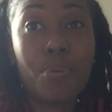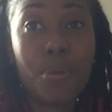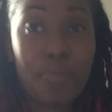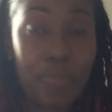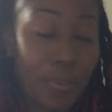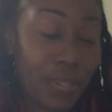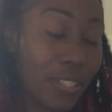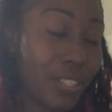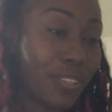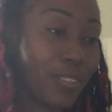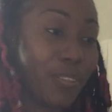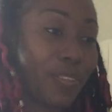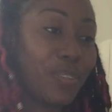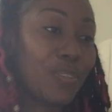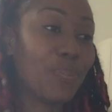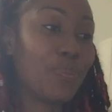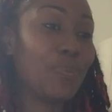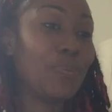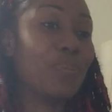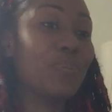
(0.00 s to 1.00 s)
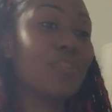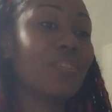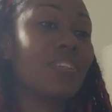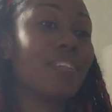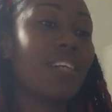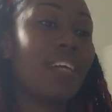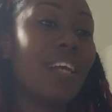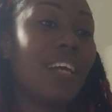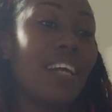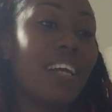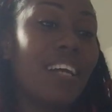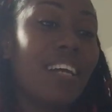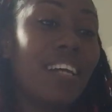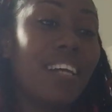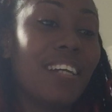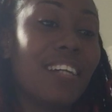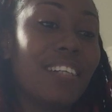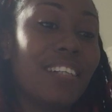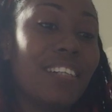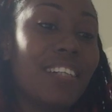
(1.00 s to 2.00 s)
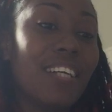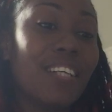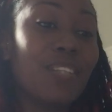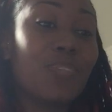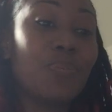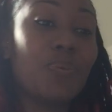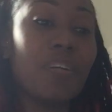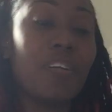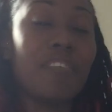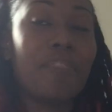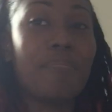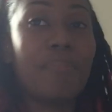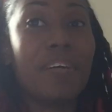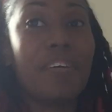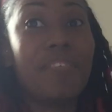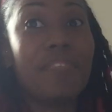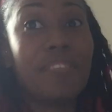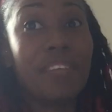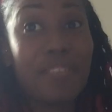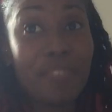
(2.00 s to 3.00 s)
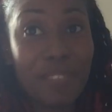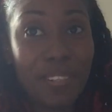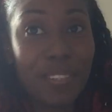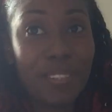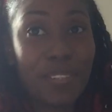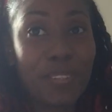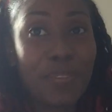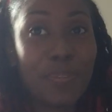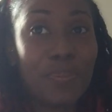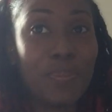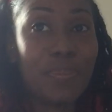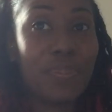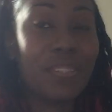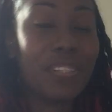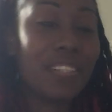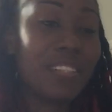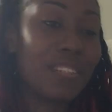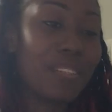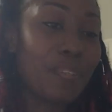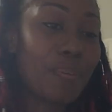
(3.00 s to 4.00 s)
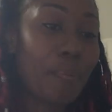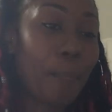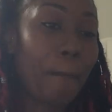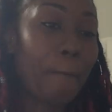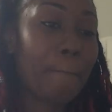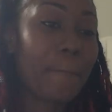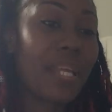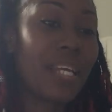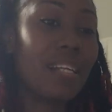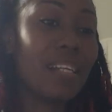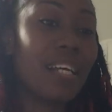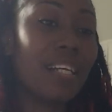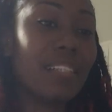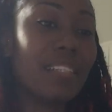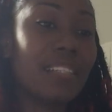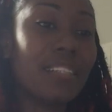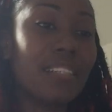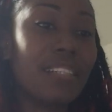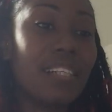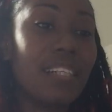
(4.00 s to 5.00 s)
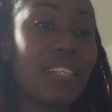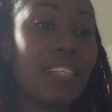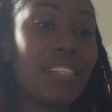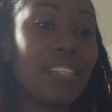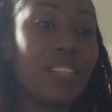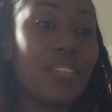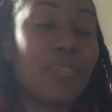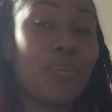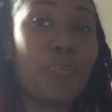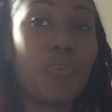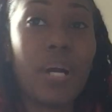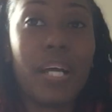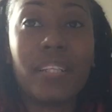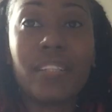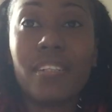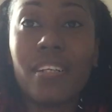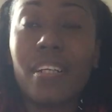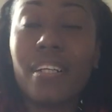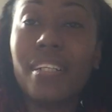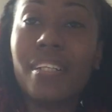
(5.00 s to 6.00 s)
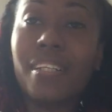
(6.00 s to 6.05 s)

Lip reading: Preparatory School. That's one of my favorite schools. That's in Whitehall,